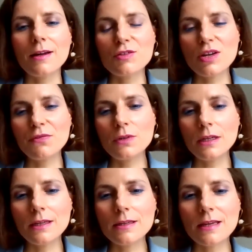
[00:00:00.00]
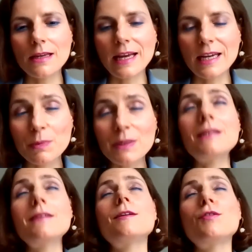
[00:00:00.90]
Jeffrey is an expert
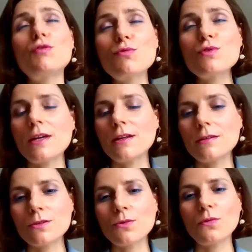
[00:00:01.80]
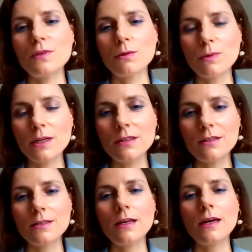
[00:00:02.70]
in the true sense of the
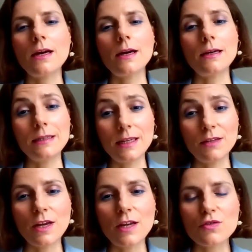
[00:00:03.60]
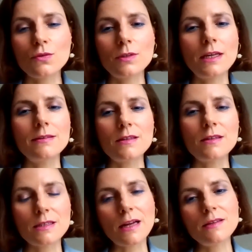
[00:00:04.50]
words in aviation. He
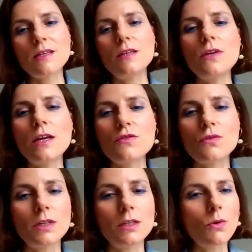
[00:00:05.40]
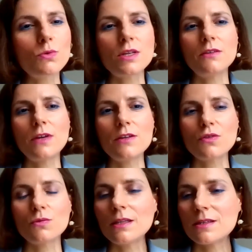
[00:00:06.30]
understands aviation. He knows
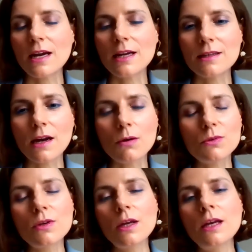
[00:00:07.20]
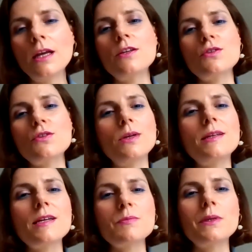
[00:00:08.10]
aviation inside out. So it
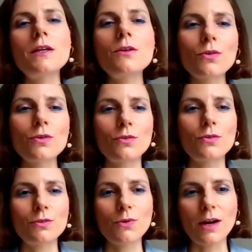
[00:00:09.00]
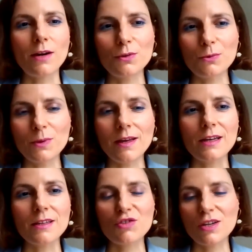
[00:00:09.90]
has been an honor to have you with
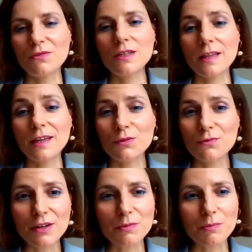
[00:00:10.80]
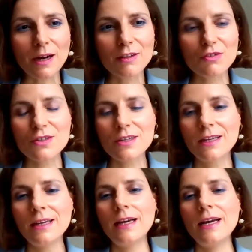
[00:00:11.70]
us, Jeffrey. Thank you very much.
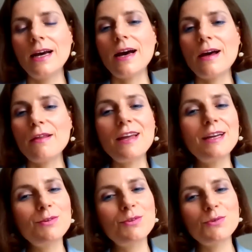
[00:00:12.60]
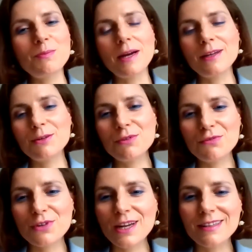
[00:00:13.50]
Thank you to my good
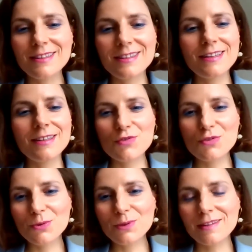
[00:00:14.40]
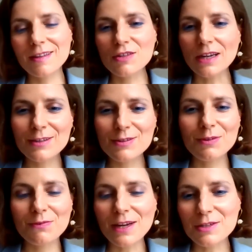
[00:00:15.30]
friend, June, at the Chinese
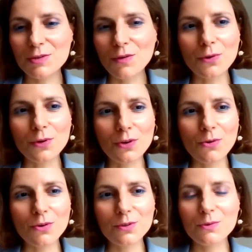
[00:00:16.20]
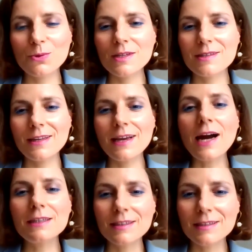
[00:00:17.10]
University of Hong Kong, who is the
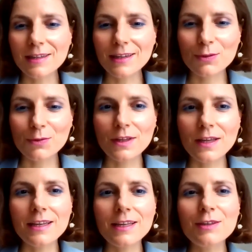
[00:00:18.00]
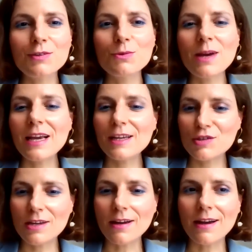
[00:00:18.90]
architect of the
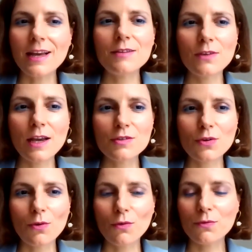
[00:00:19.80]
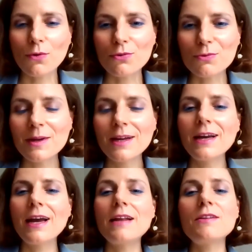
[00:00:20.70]
EU-Asia Aviation Law Forum
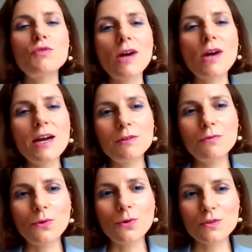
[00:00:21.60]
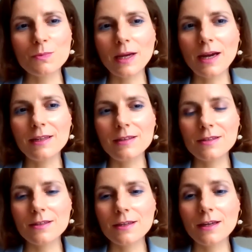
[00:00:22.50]
and the driving force behind
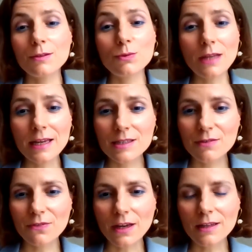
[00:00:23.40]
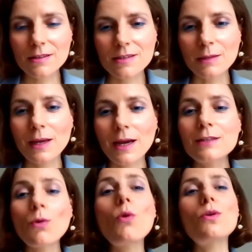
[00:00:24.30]
today's events and
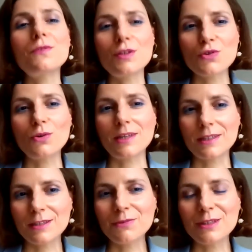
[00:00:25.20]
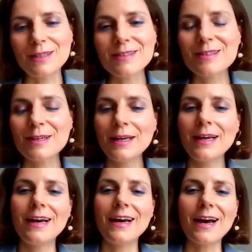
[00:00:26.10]
behind all of the joint activities,
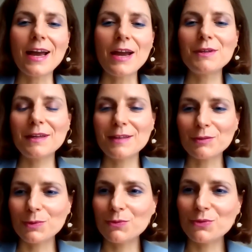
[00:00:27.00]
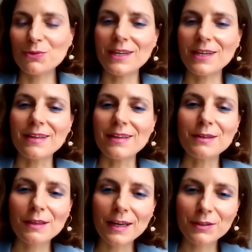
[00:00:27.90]
everything that we do
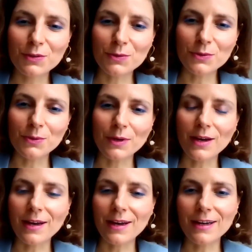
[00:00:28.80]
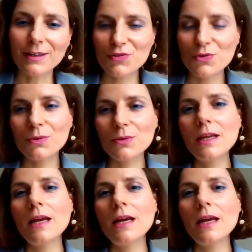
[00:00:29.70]
together. Thank you, June.